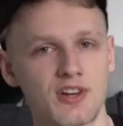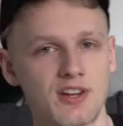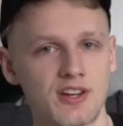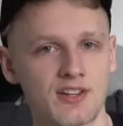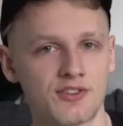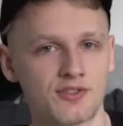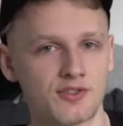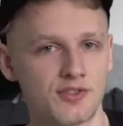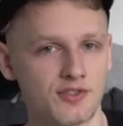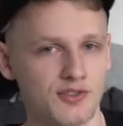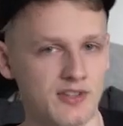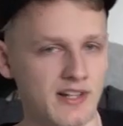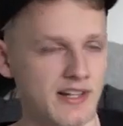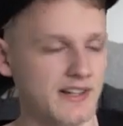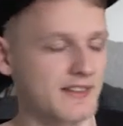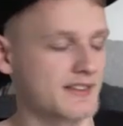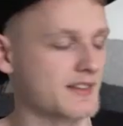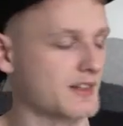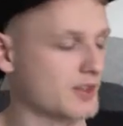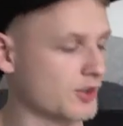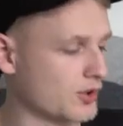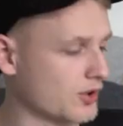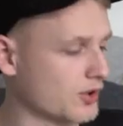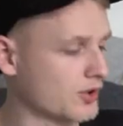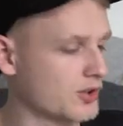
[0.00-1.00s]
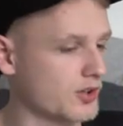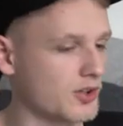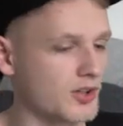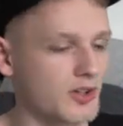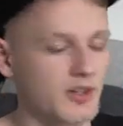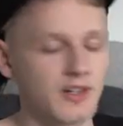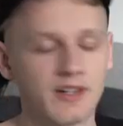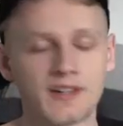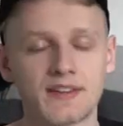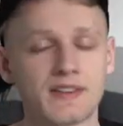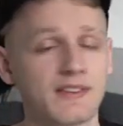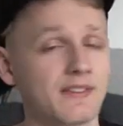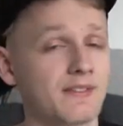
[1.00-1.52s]
just like the logo,
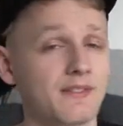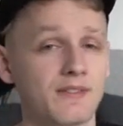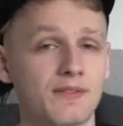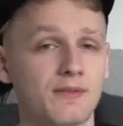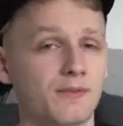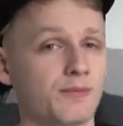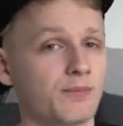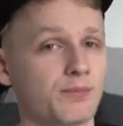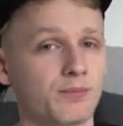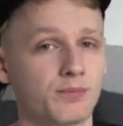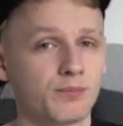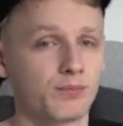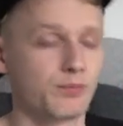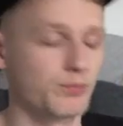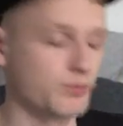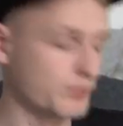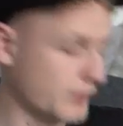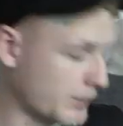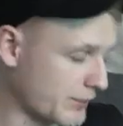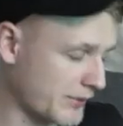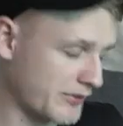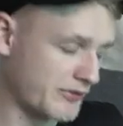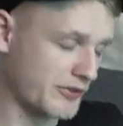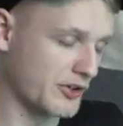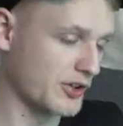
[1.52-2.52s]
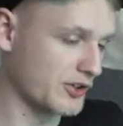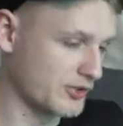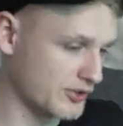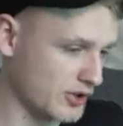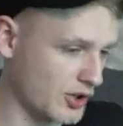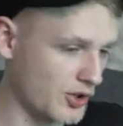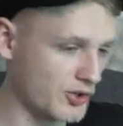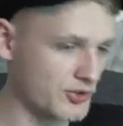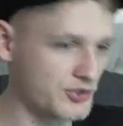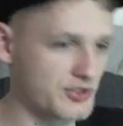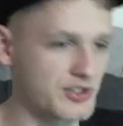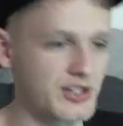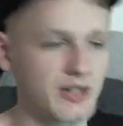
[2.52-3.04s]
and when we first
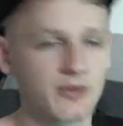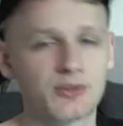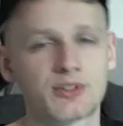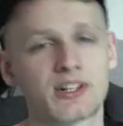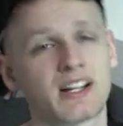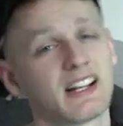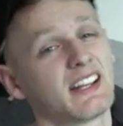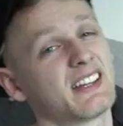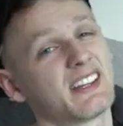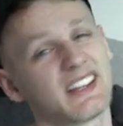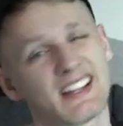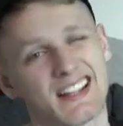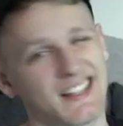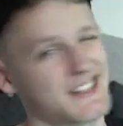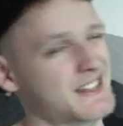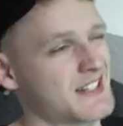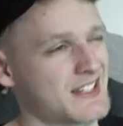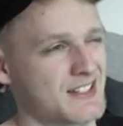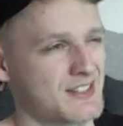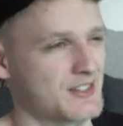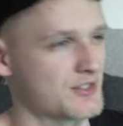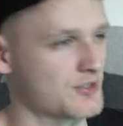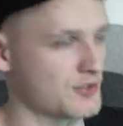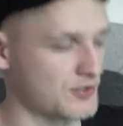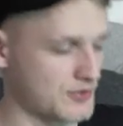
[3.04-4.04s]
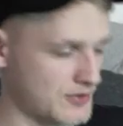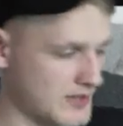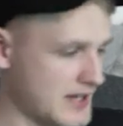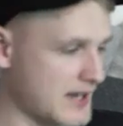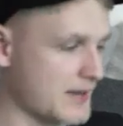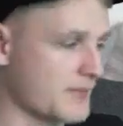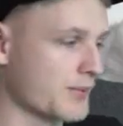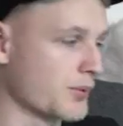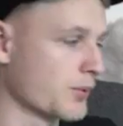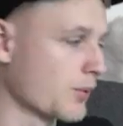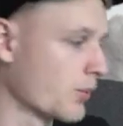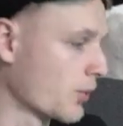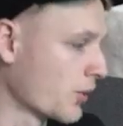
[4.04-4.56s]
launched it was kind of like that's just it, but we
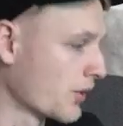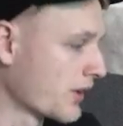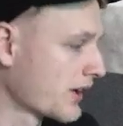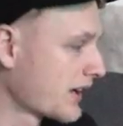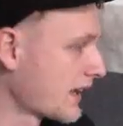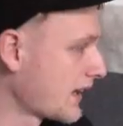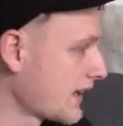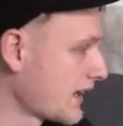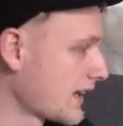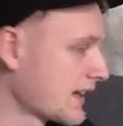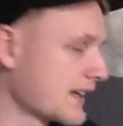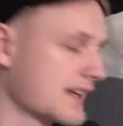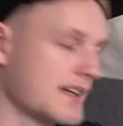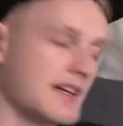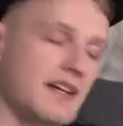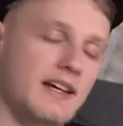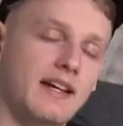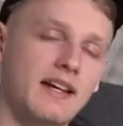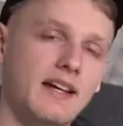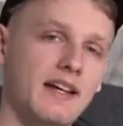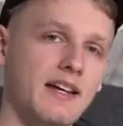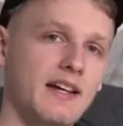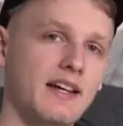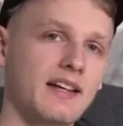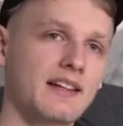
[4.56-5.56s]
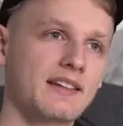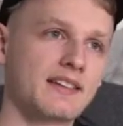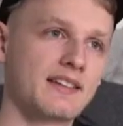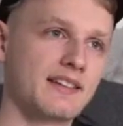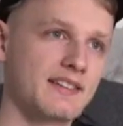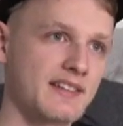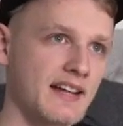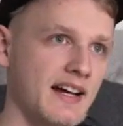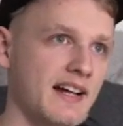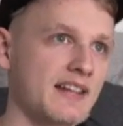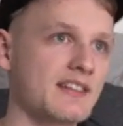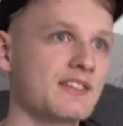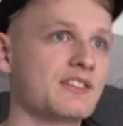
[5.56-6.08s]
want to get like
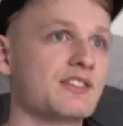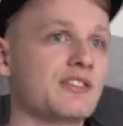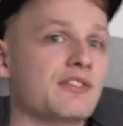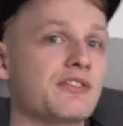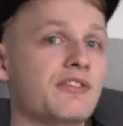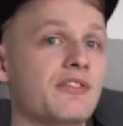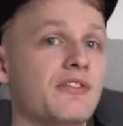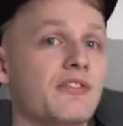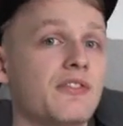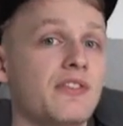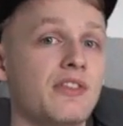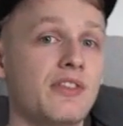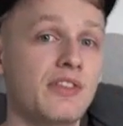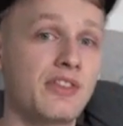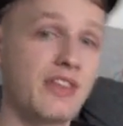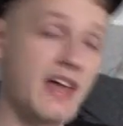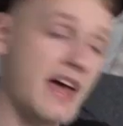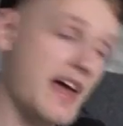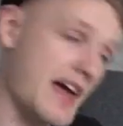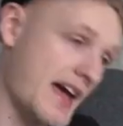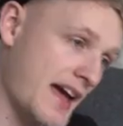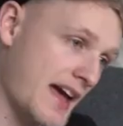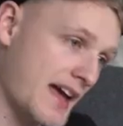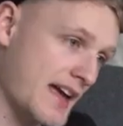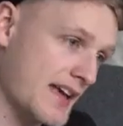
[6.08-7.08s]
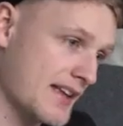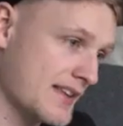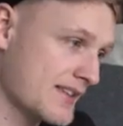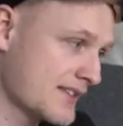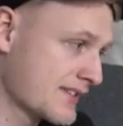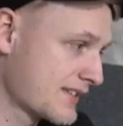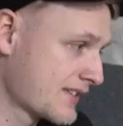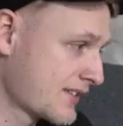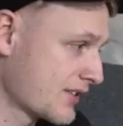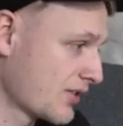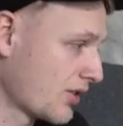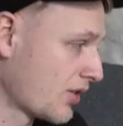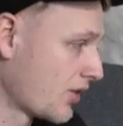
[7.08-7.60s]
designs of their heads
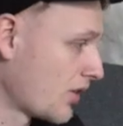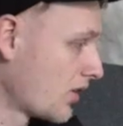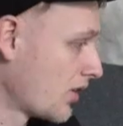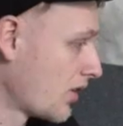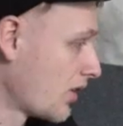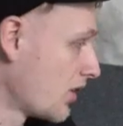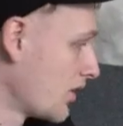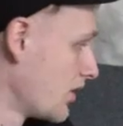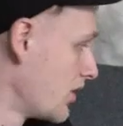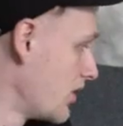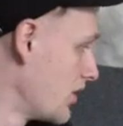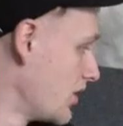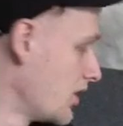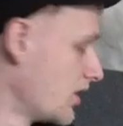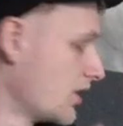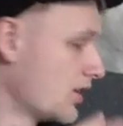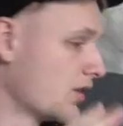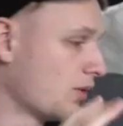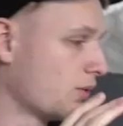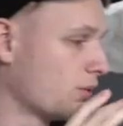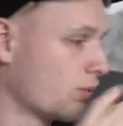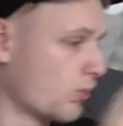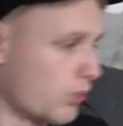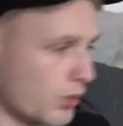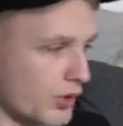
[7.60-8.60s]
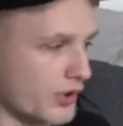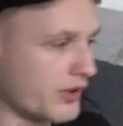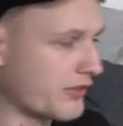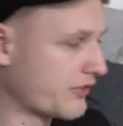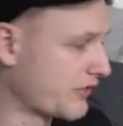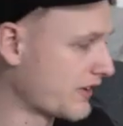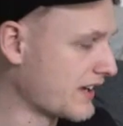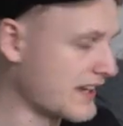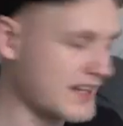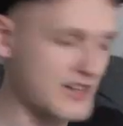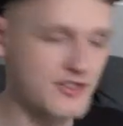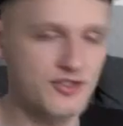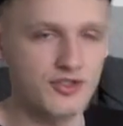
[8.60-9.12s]
or one of
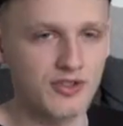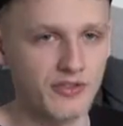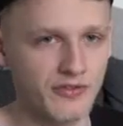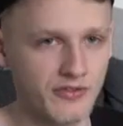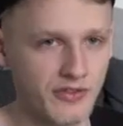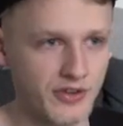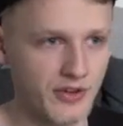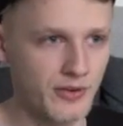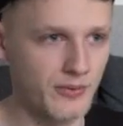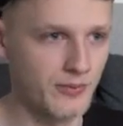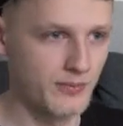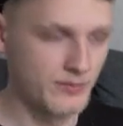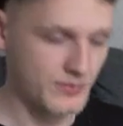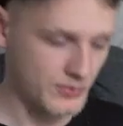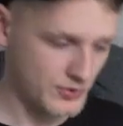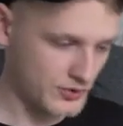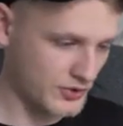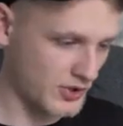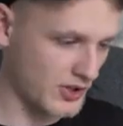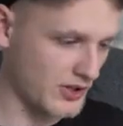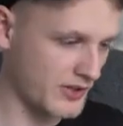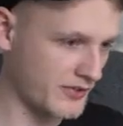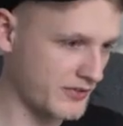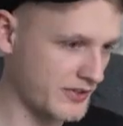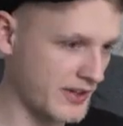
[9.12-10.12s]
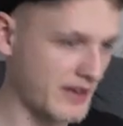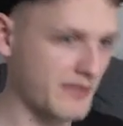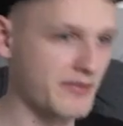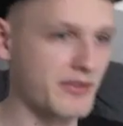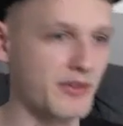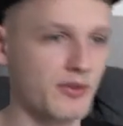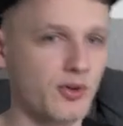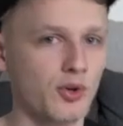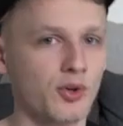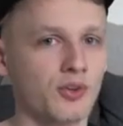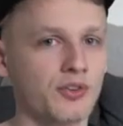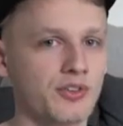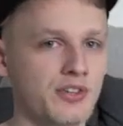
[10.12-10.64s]
each of them sort of have their
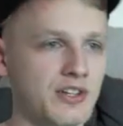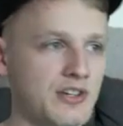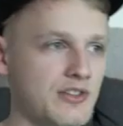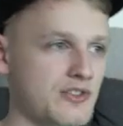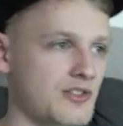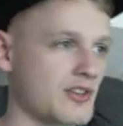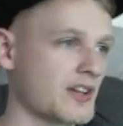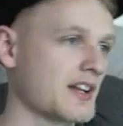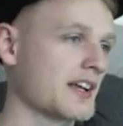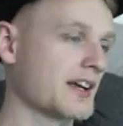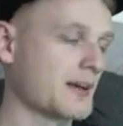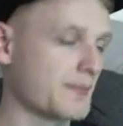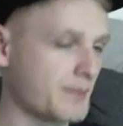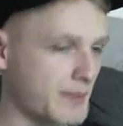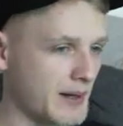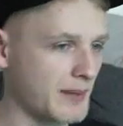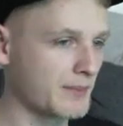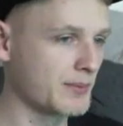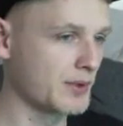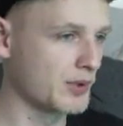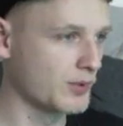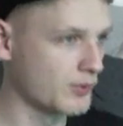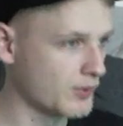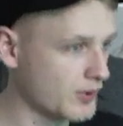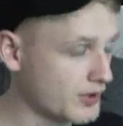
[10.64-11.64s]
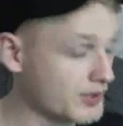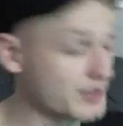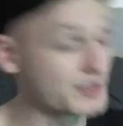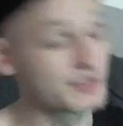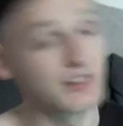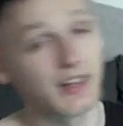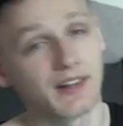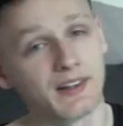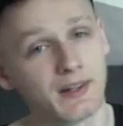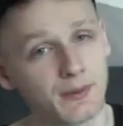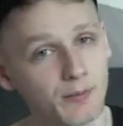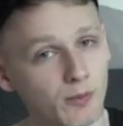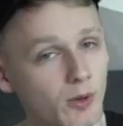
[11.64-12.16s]
own t-shirt, like a Pablo one, a Stanley
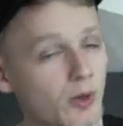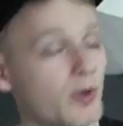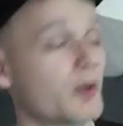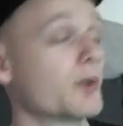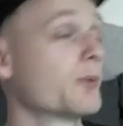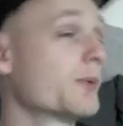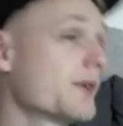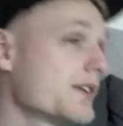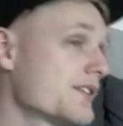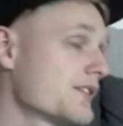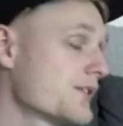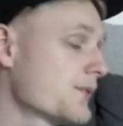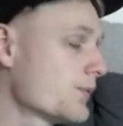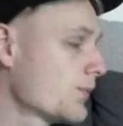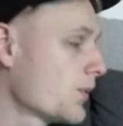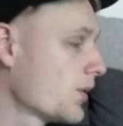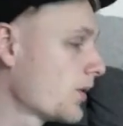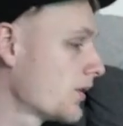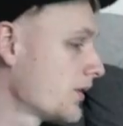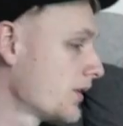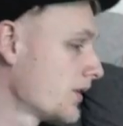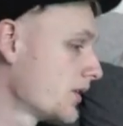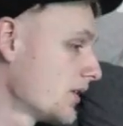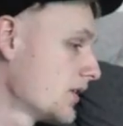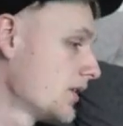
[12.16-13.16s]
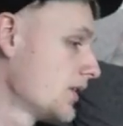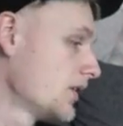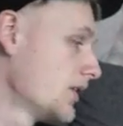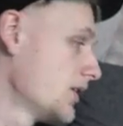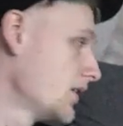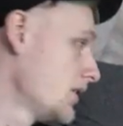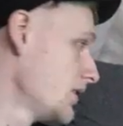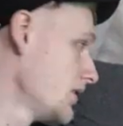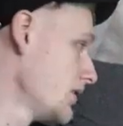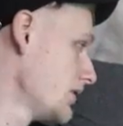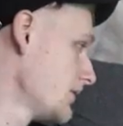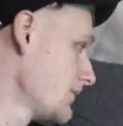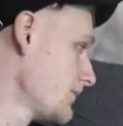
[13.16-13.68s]
one, a Winston one,
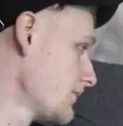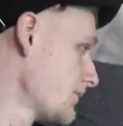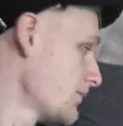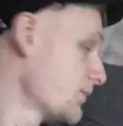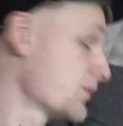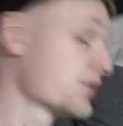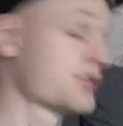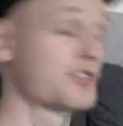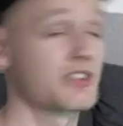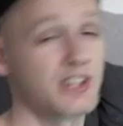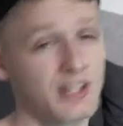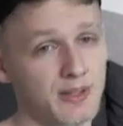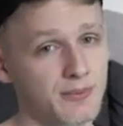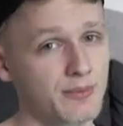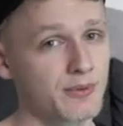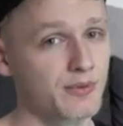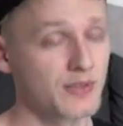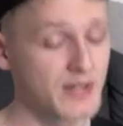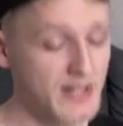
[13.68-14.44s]
which I think would be really